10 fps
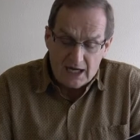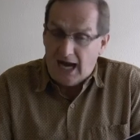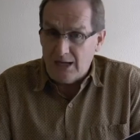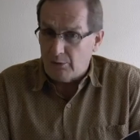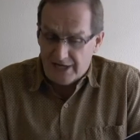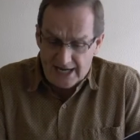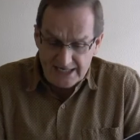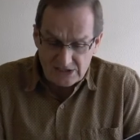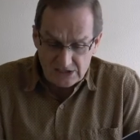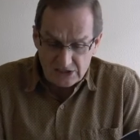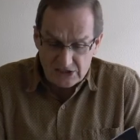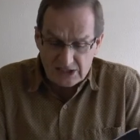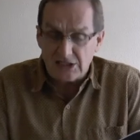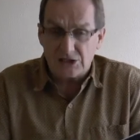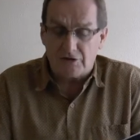I would hasten to
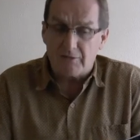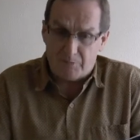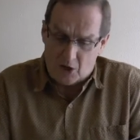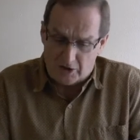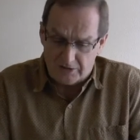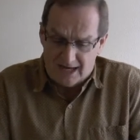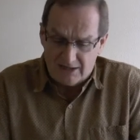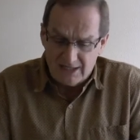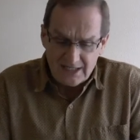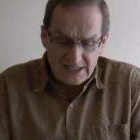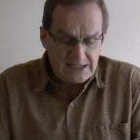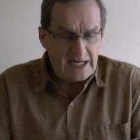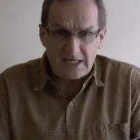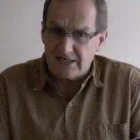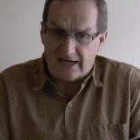get to the part about,
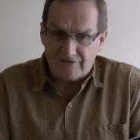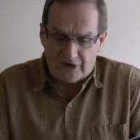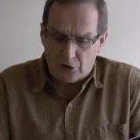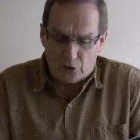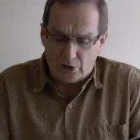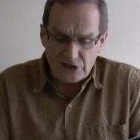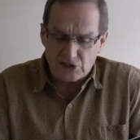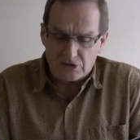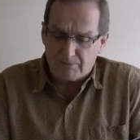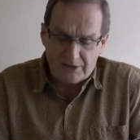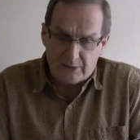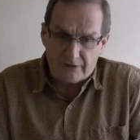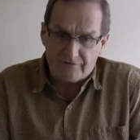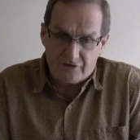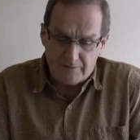take not thy Holy
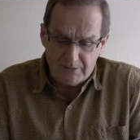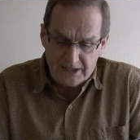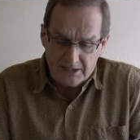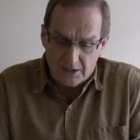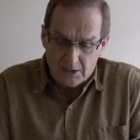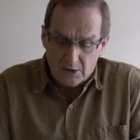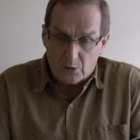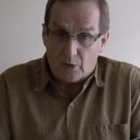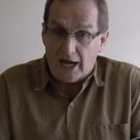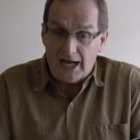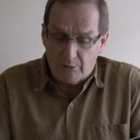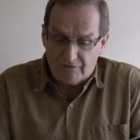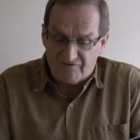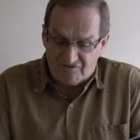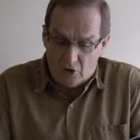Spirit from me, where I
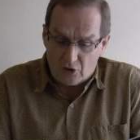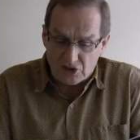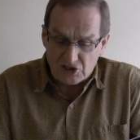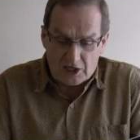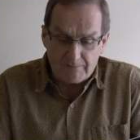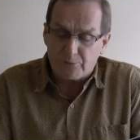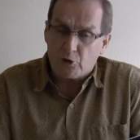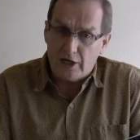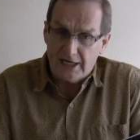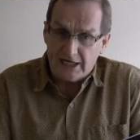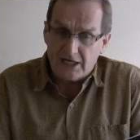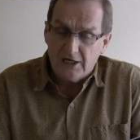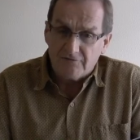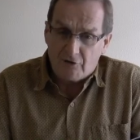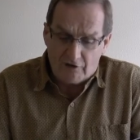would focus on praying
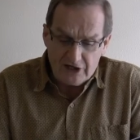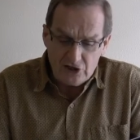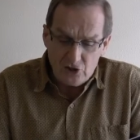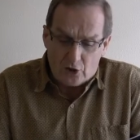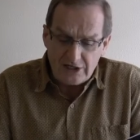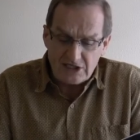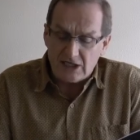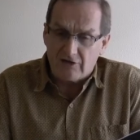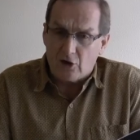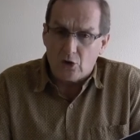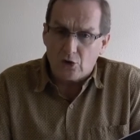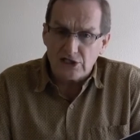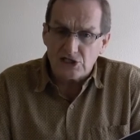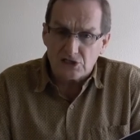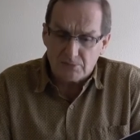for the anointing of the
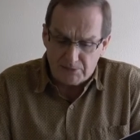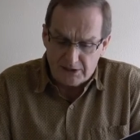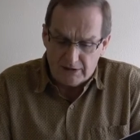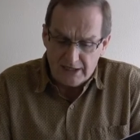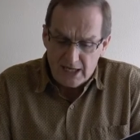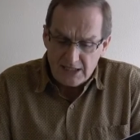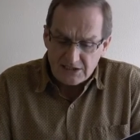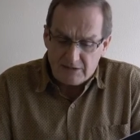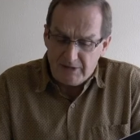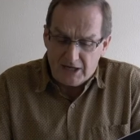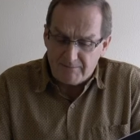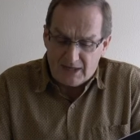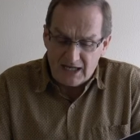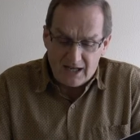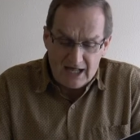Holy Spirit to be on
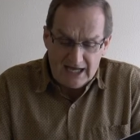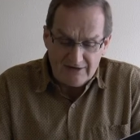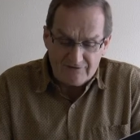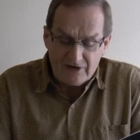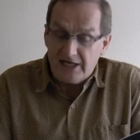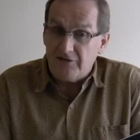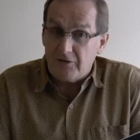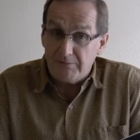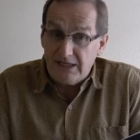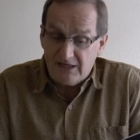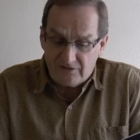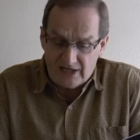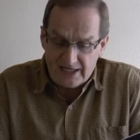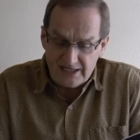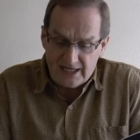my life and in the meeting
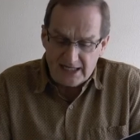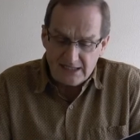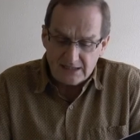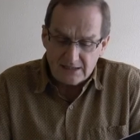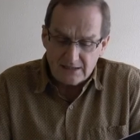that night.